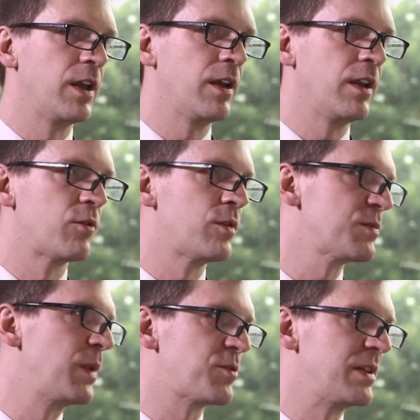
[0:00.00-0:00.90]
in a risk
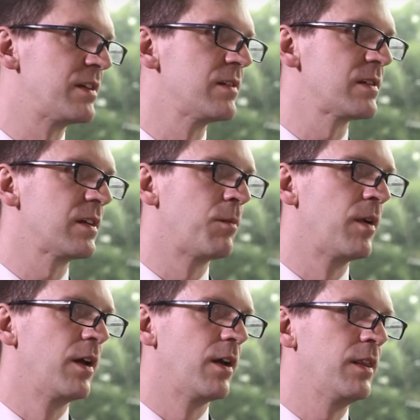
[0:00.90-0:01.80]
management system
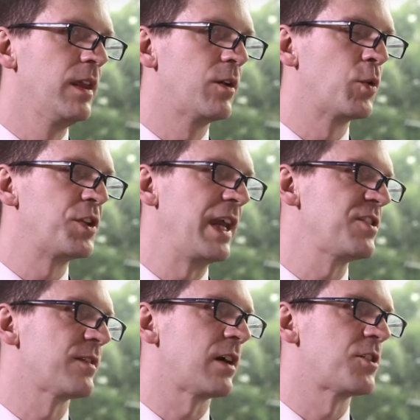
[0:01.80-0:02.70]
the
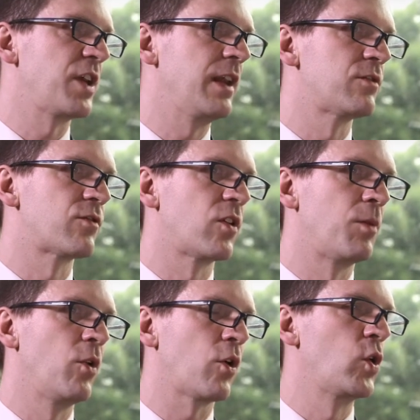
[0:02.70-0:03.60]
quotations are changed
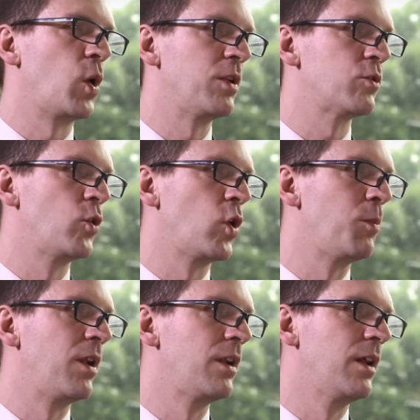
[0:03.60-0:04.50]
from log normal to
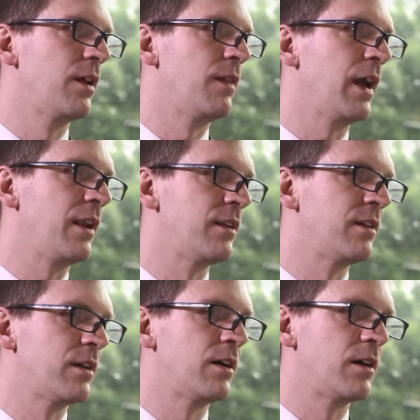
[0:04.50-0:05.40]
normal, then
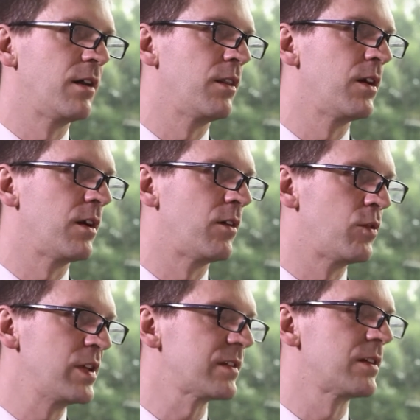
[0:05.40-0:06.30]
the
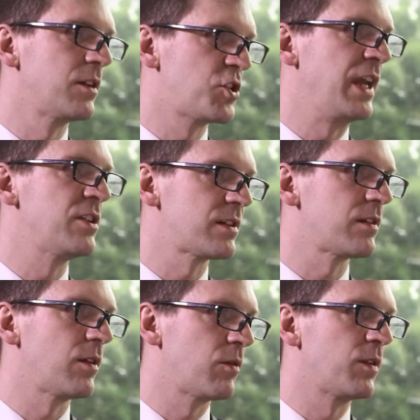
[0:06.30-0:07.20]
risk changes
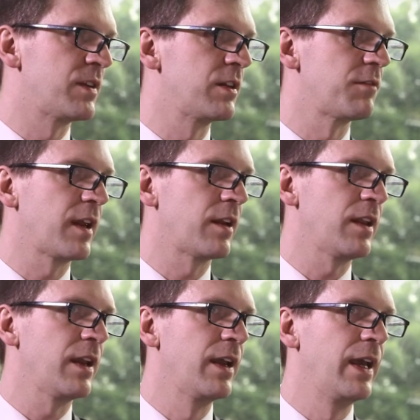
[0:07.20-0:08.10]

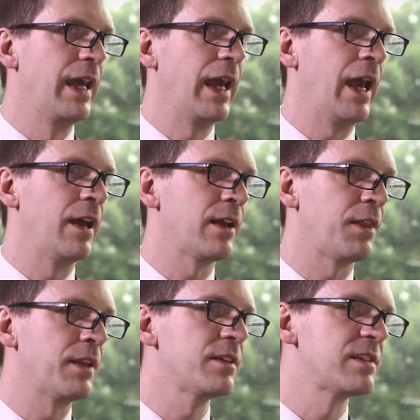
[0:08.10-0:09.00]
significantly. And I
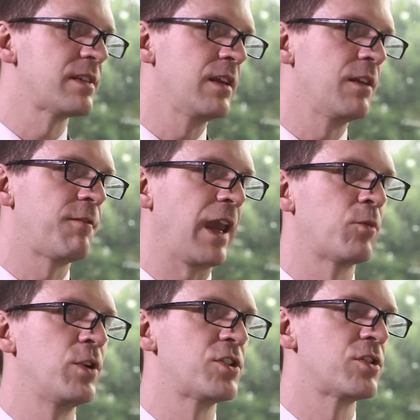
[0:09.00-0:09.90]
think this is an effect
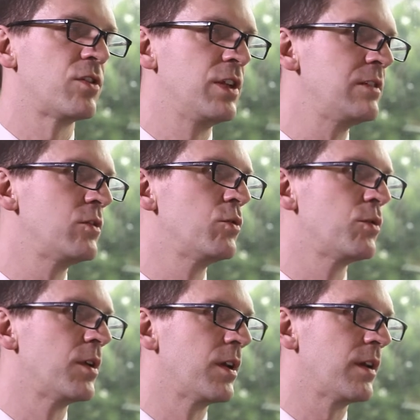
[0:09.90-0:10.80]
which needs to
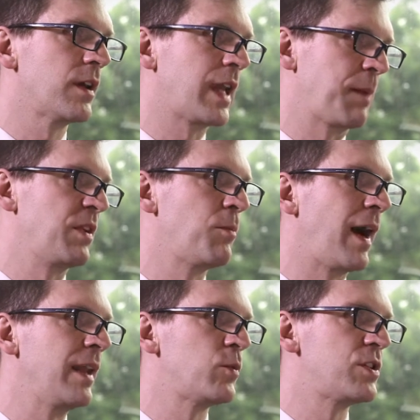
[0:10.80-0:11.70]
be kept in
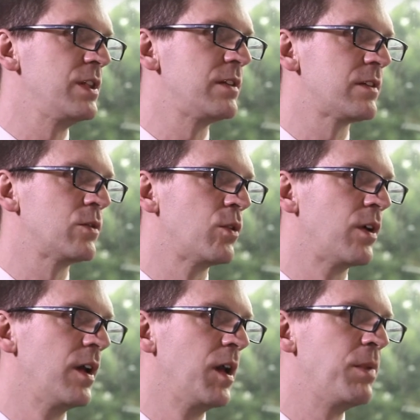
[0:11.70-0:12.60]
mind and which needs to
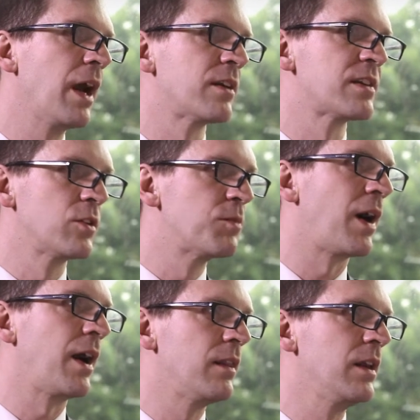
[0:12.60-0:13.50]
be understood
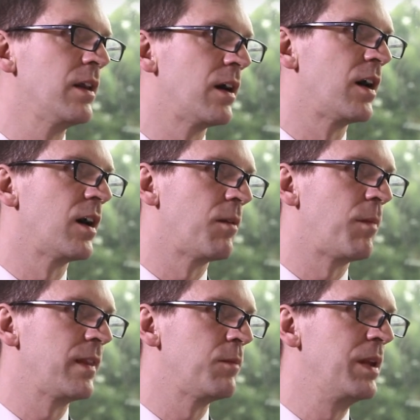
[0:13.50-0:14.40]
by
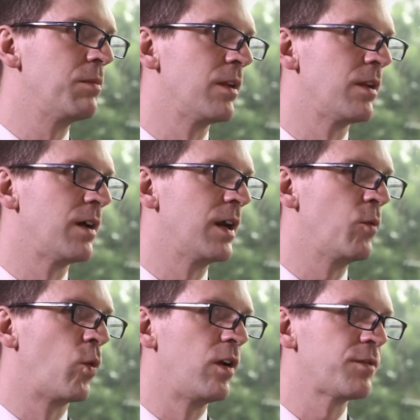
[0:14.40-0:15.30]
the people
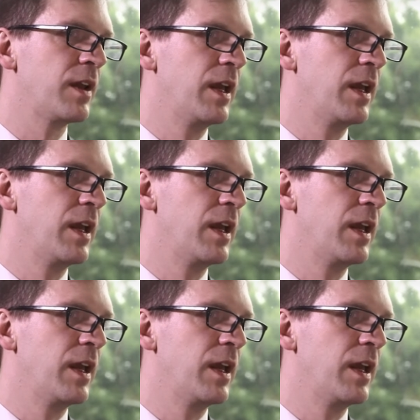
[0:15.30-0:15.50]
involved.